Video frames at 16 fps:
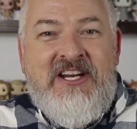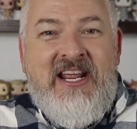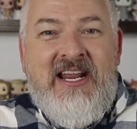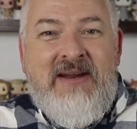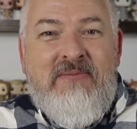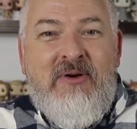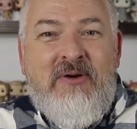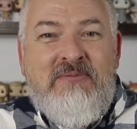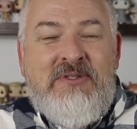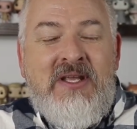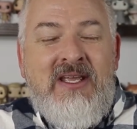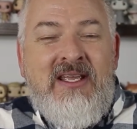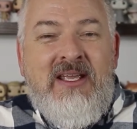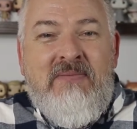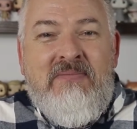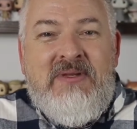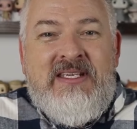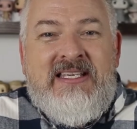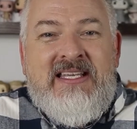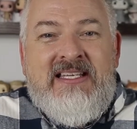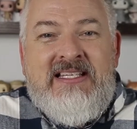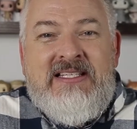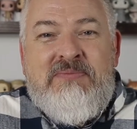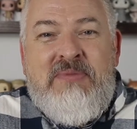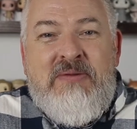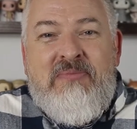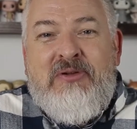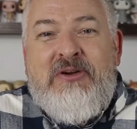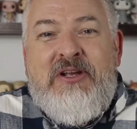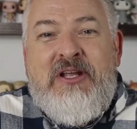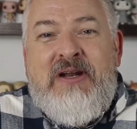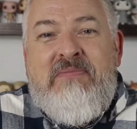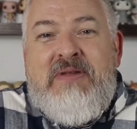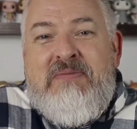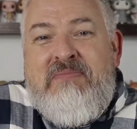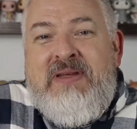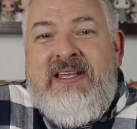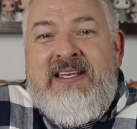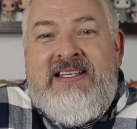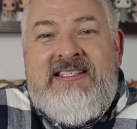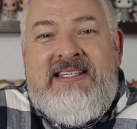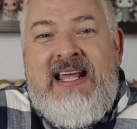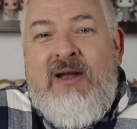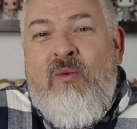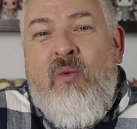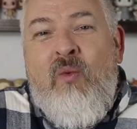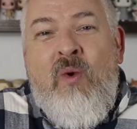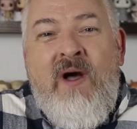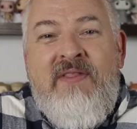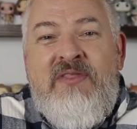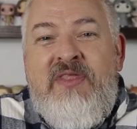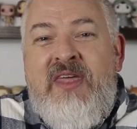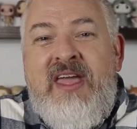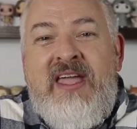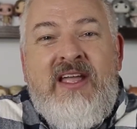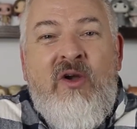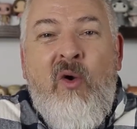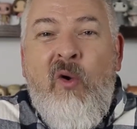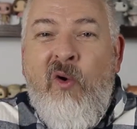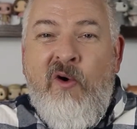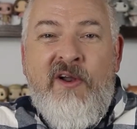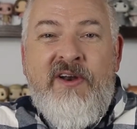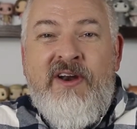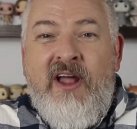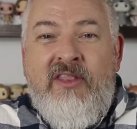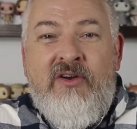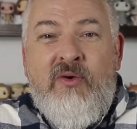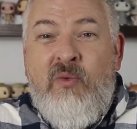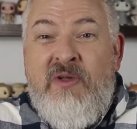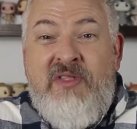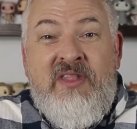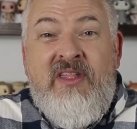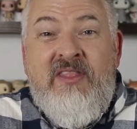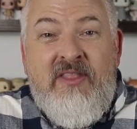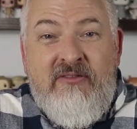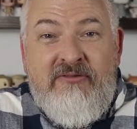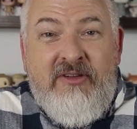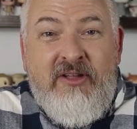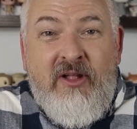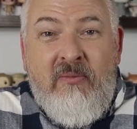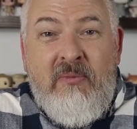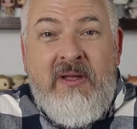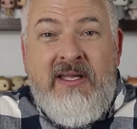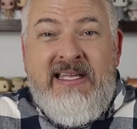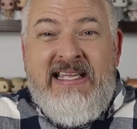Abrams, because people are going to be pissed at one thing or another within the film.